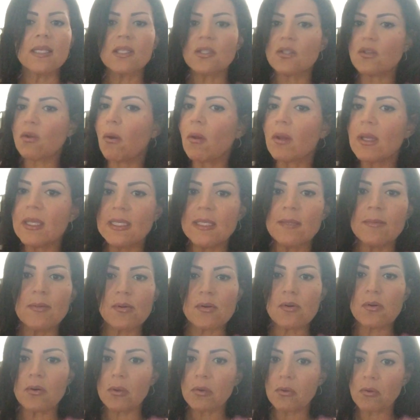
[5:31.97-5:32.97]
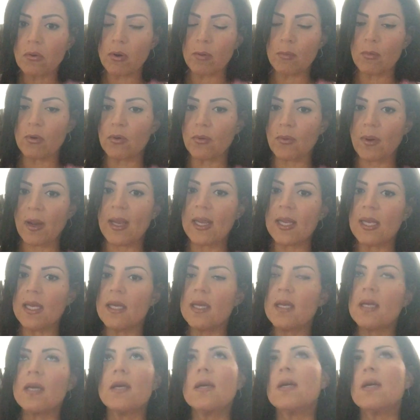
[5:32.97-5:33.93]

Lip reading: It's totally typical and normal, right?